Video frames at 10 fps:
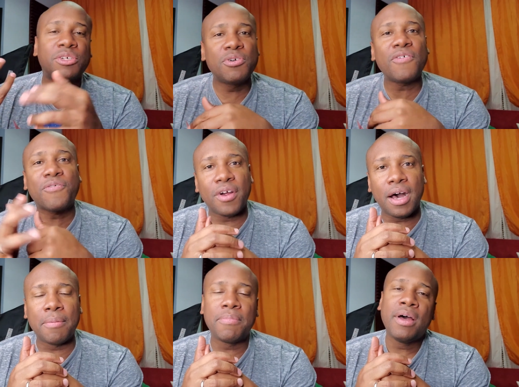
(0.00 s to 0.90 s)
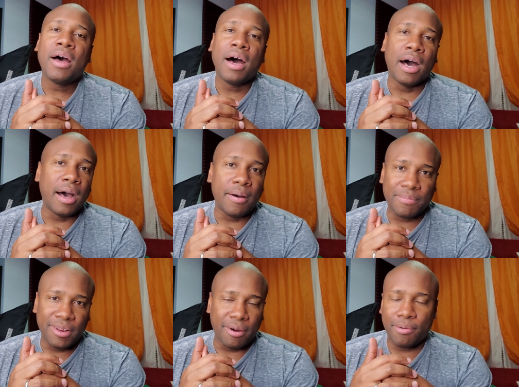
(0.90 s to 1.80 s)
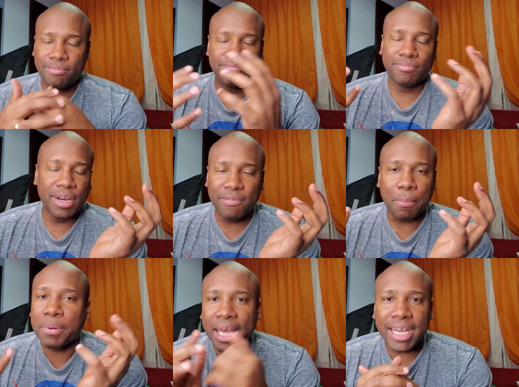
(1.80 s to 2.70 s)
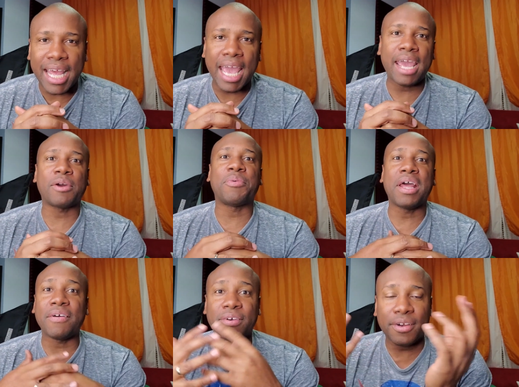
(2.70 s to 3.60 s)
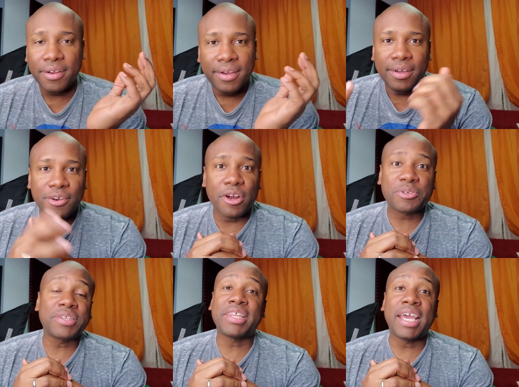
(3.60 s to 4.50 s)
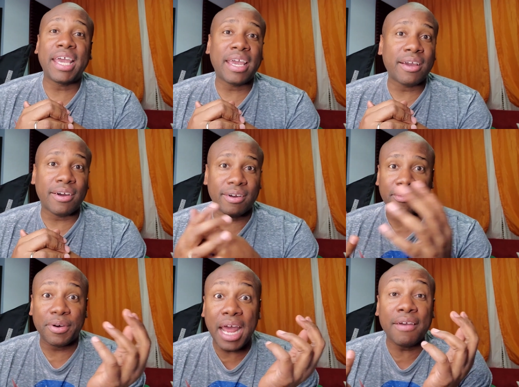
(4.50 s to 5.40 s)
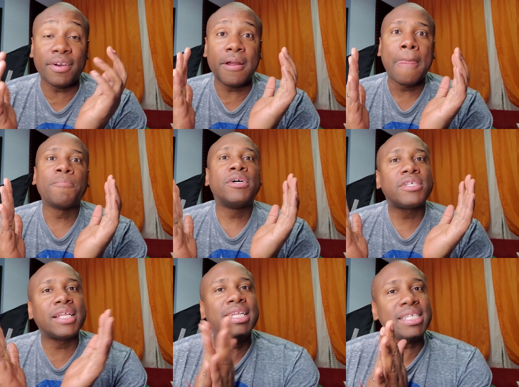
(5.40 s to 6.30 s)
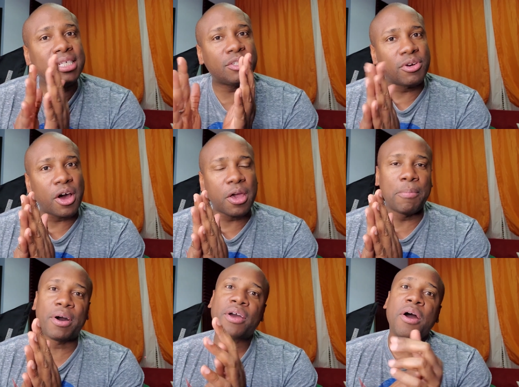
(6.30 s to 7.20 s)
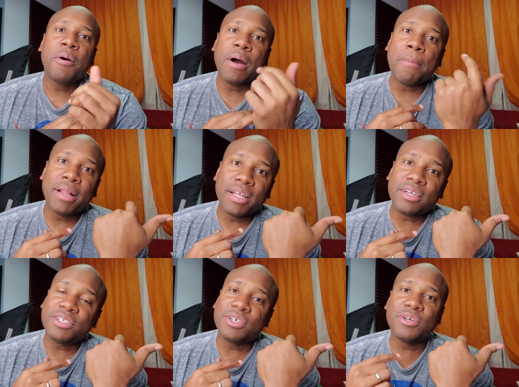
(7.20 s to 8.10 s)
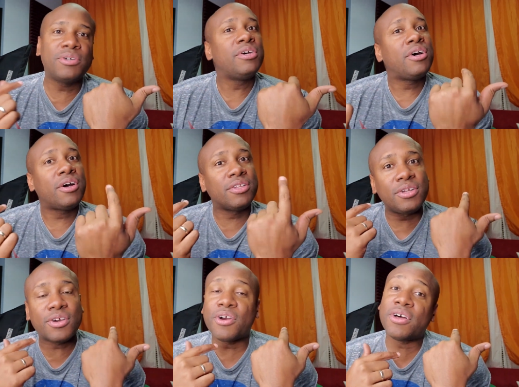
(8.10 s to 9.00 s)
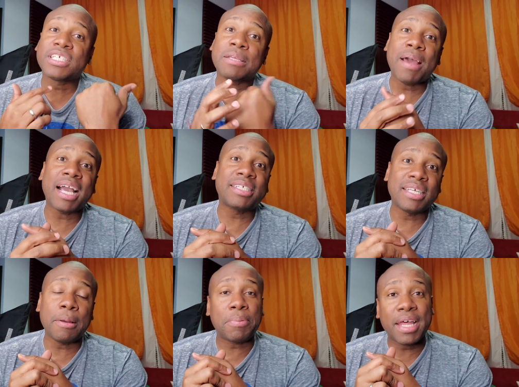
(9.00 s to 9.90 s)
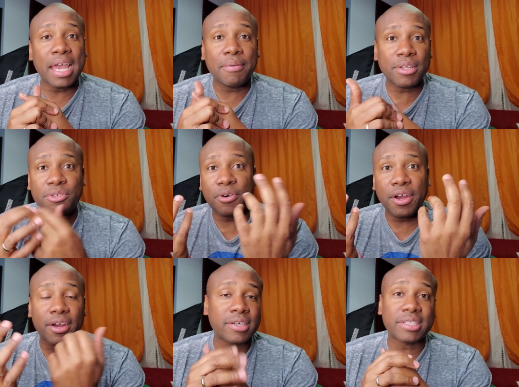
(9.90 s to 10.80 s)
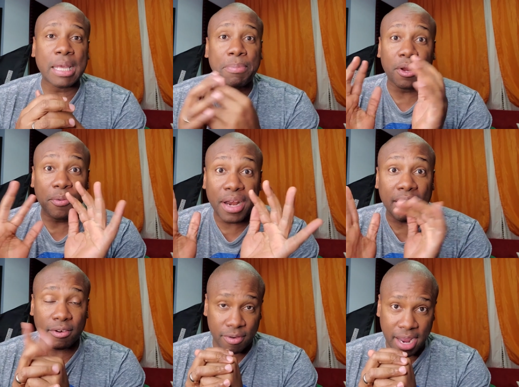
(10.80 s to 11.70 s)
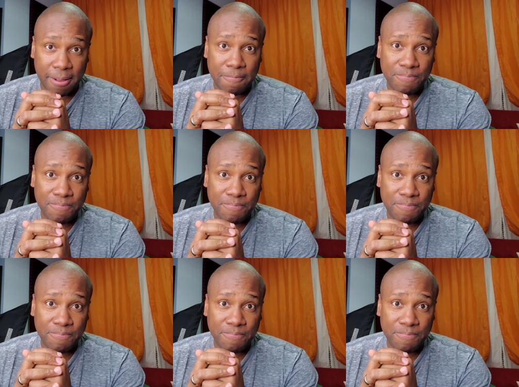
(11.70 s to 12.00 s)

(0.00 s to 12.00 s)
to or from, um, you know, whatever play date or whatever nursery thing or whatever to listen to an audiobook well, my little dude or little girl is in the back seat playing with a toy or sleeping or whatever, right?